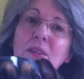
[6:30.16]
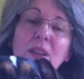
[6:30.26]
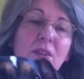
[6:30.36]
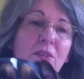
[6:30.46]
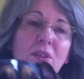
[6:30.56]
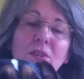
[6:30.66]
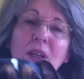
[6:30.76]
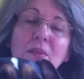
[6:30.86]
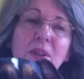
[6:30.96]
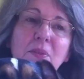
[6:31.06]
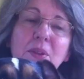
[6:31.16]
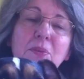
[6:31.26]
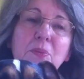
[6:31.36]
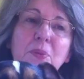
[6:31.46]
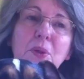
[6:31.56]
yes, 'cause I
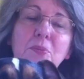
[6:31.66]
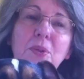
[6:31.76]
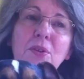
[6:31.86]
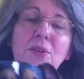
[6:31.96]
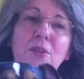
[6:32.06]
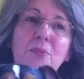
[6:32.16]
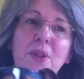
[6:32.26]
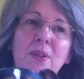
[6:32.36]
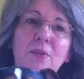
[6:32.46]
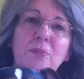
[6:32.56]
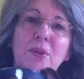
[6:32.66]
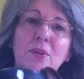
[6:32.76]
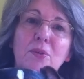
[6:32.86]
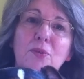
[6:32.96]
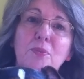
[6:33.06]
mean, part of being a
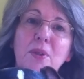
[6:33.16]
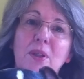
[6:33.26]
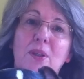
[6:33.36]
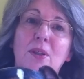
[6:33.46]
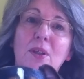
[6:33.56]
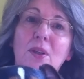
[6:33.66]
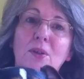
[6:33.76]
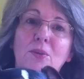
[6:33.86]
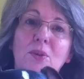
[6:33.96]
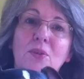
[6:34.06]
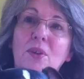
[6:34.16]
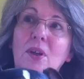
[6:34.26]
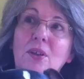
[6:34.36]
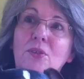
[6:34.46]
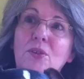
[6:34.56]
punk for me was that
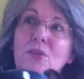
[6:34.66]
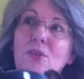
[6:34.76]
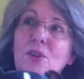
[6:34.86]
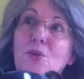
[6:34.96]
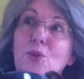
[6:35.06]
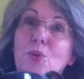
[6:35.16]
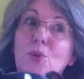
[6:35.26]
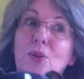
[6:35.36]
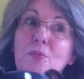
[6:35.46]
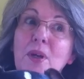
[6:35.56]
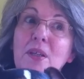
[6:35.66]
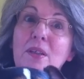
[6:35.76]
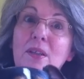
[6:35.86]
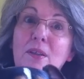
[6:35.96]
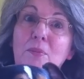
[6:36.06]
I just adored the
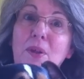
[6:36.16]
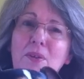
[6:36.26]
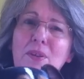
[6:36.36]
makeup.